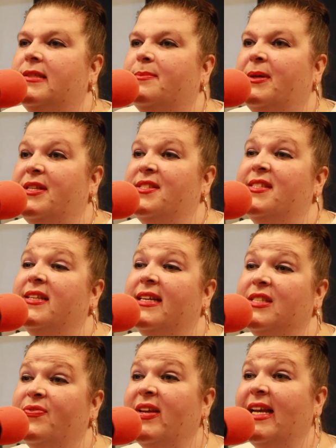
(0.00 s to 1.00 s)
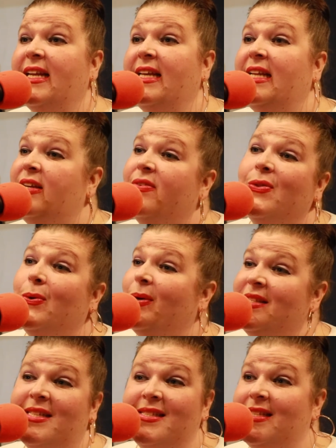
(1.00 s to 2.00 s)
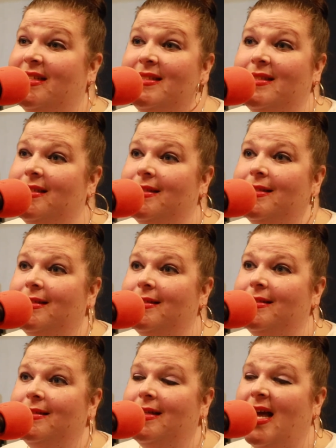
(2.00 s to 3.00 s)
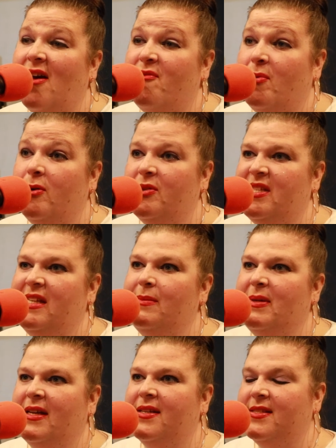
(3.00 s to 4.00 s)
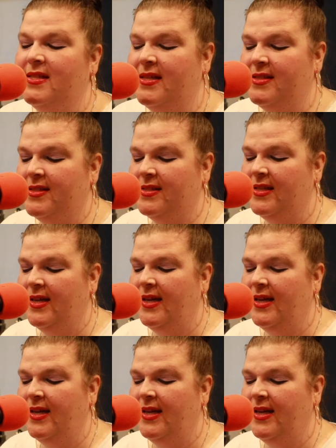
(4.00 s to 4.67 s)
but it still has fee in it, even though it doesn't have protein, because it's